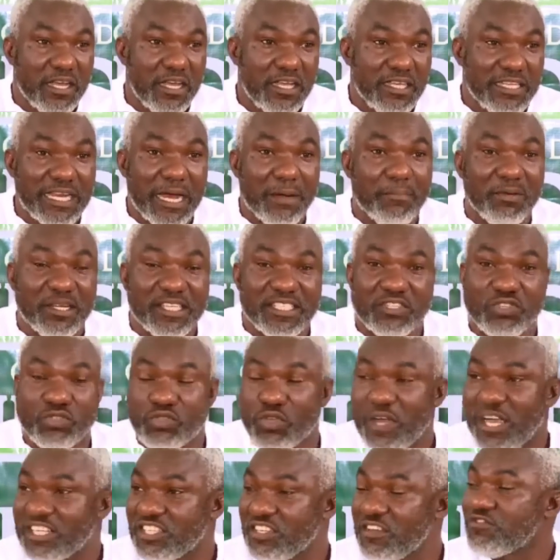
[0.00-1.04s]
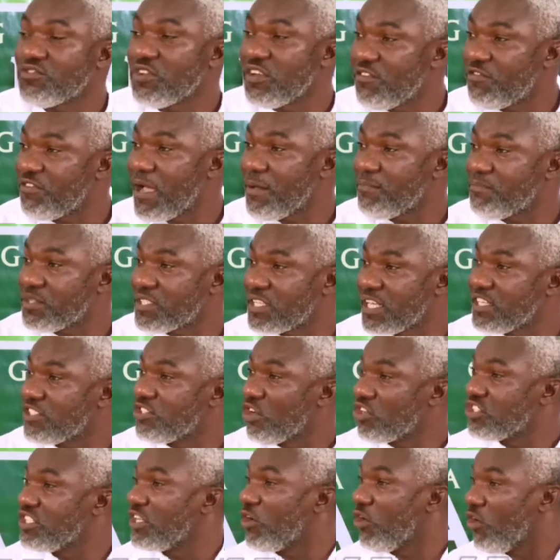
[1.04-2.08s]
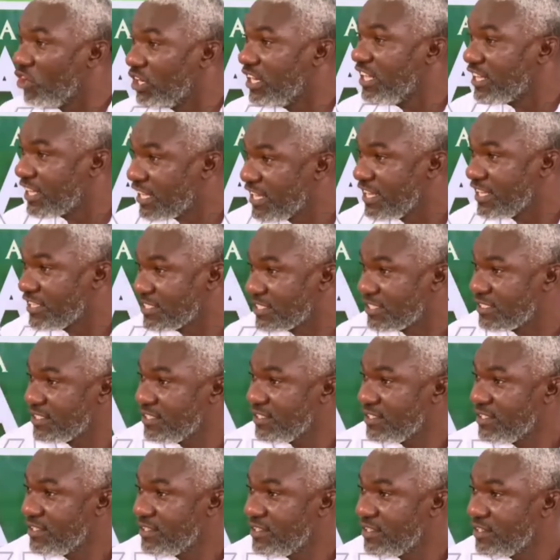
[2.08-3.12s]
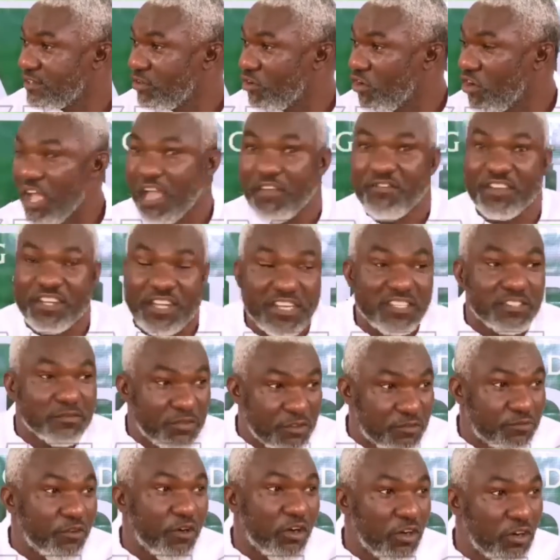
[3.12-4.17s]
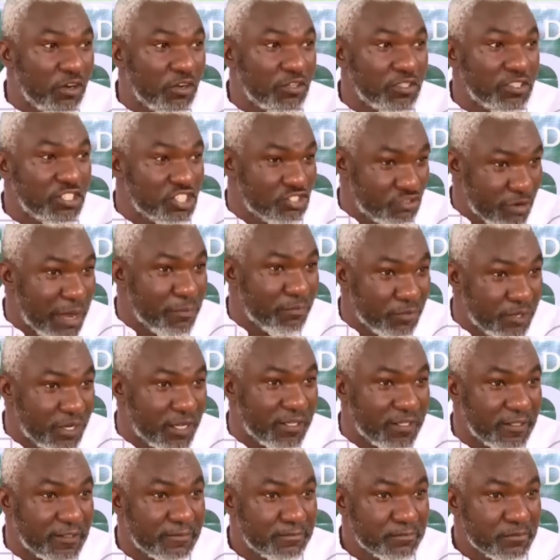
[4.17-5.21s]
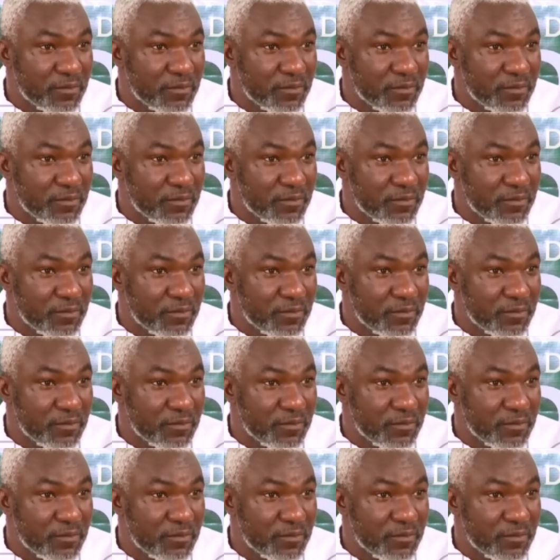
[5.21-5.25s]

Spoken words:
inability to achieve 25% is not the only case or evidence before the tribunal.